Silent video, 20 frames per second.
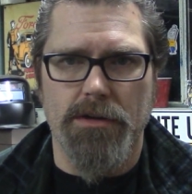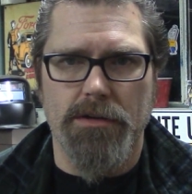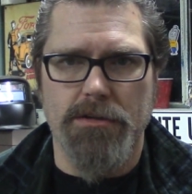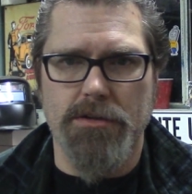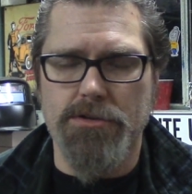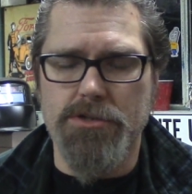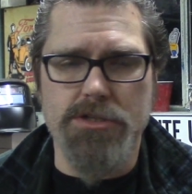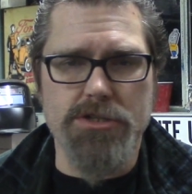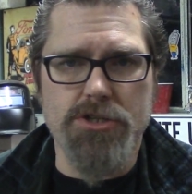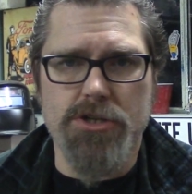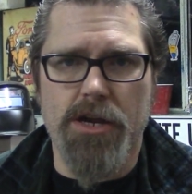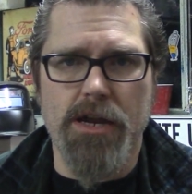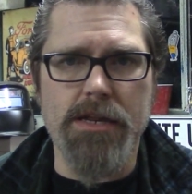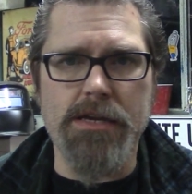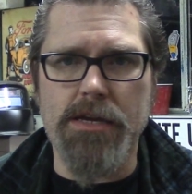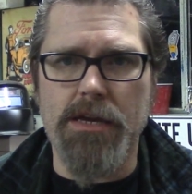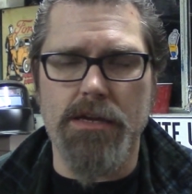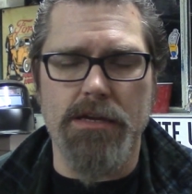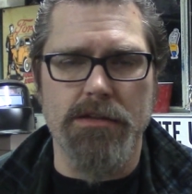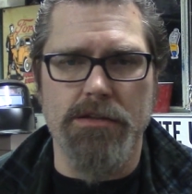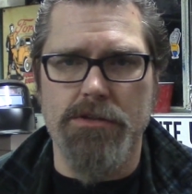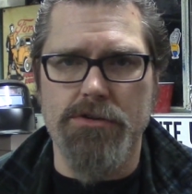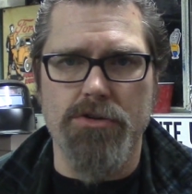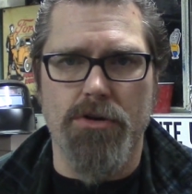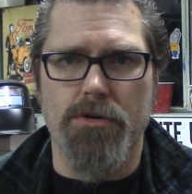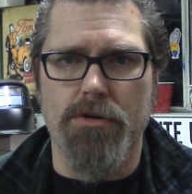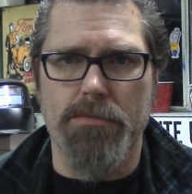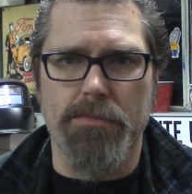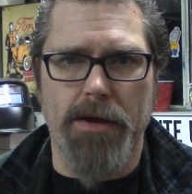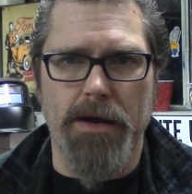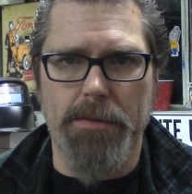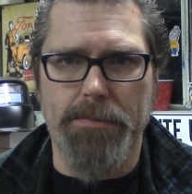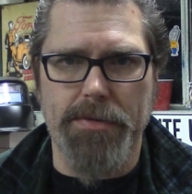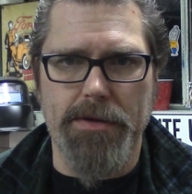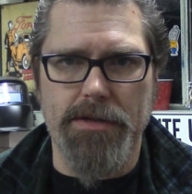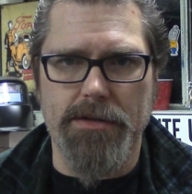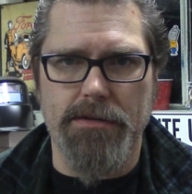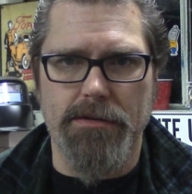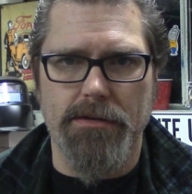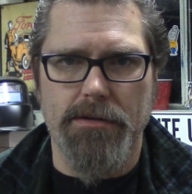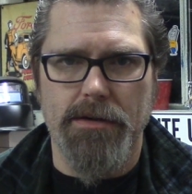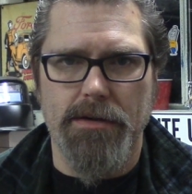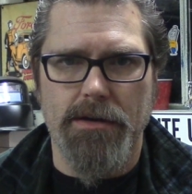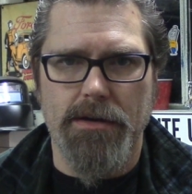They're just trying to get you in the door, in my opinion.